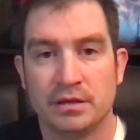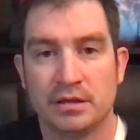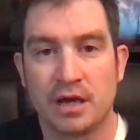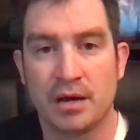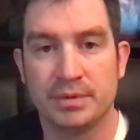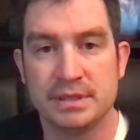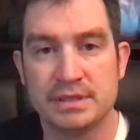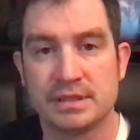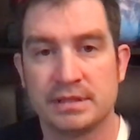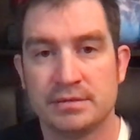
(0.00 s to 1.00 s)

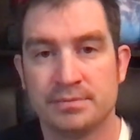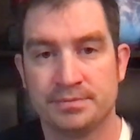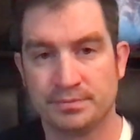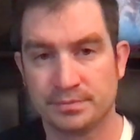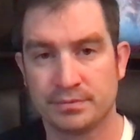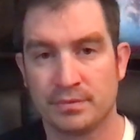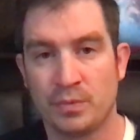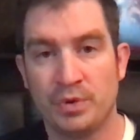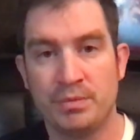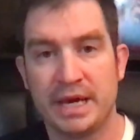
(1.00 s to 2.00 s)
goblins
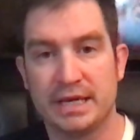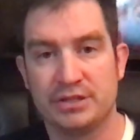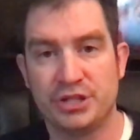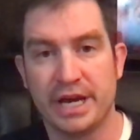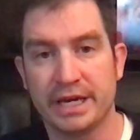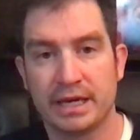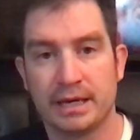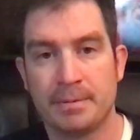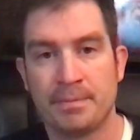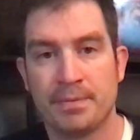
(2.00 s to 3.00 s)
would make a check,
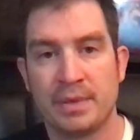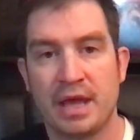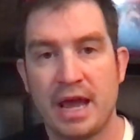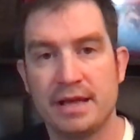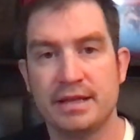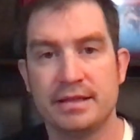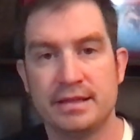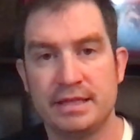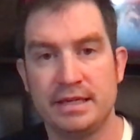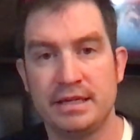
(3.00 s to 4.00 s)
and
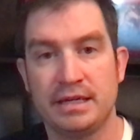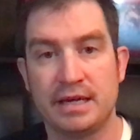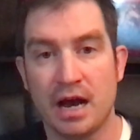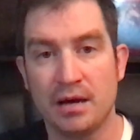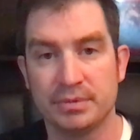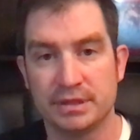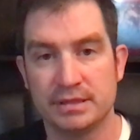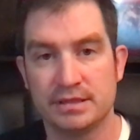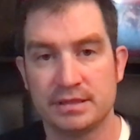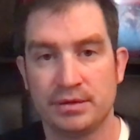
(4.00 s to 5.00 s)
then the
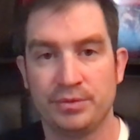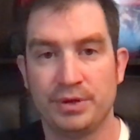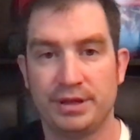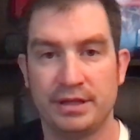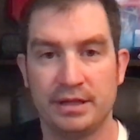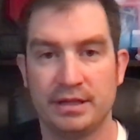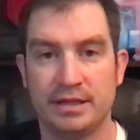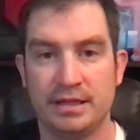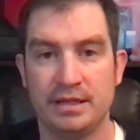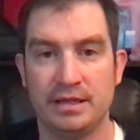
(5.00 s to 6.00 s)
goblins within
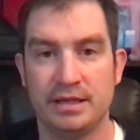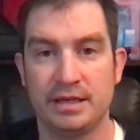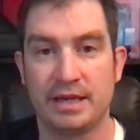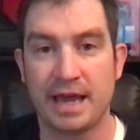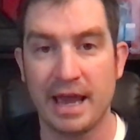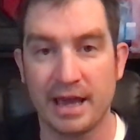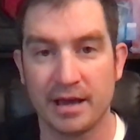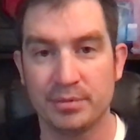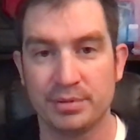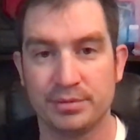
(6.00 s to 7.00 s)
the
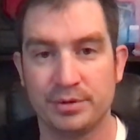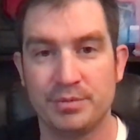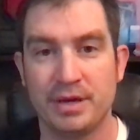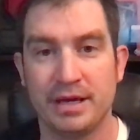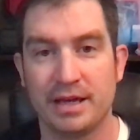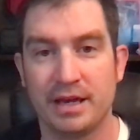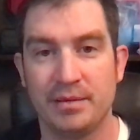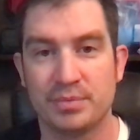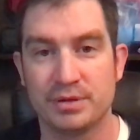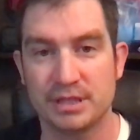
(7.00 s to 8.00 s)
camp would make a
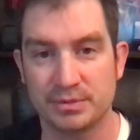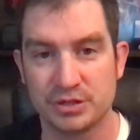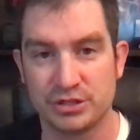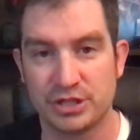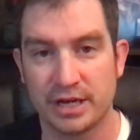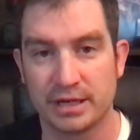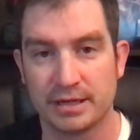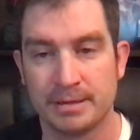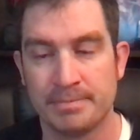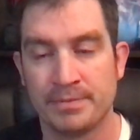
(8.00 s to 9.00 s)
perception check.
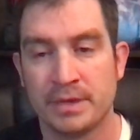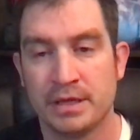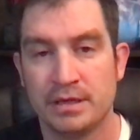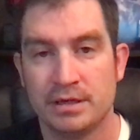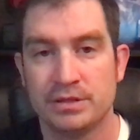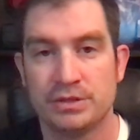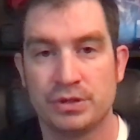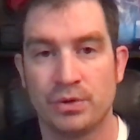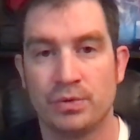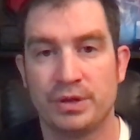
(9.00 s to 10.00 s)

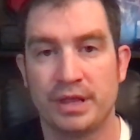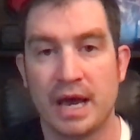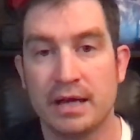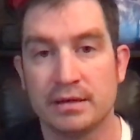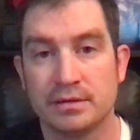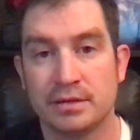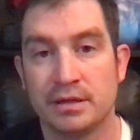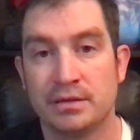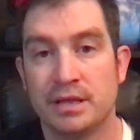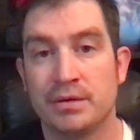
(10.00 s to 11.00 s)
So with
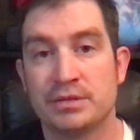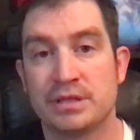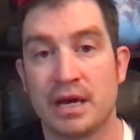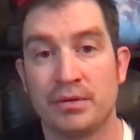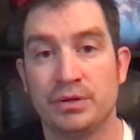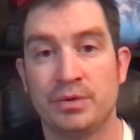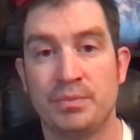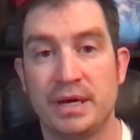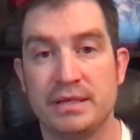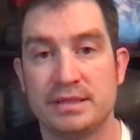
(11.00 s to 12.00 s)
that's how you would
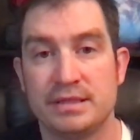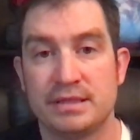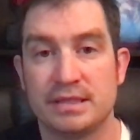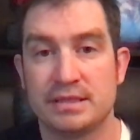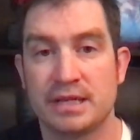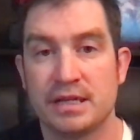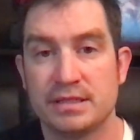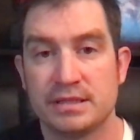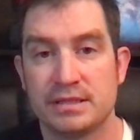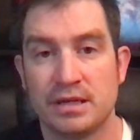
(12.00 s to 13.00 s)
base the
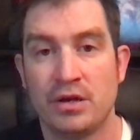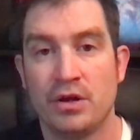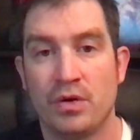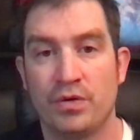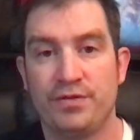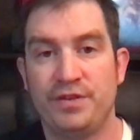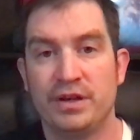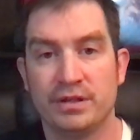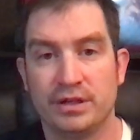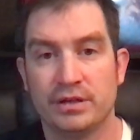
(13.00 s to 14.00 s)
success or
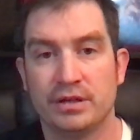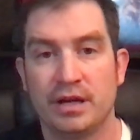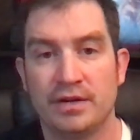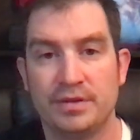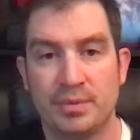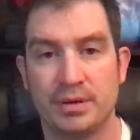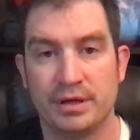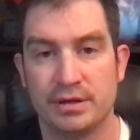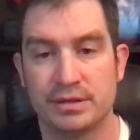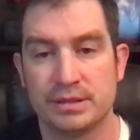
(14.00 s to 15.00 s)
failure of the
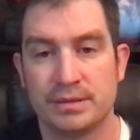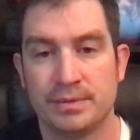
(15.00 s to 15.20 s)
players.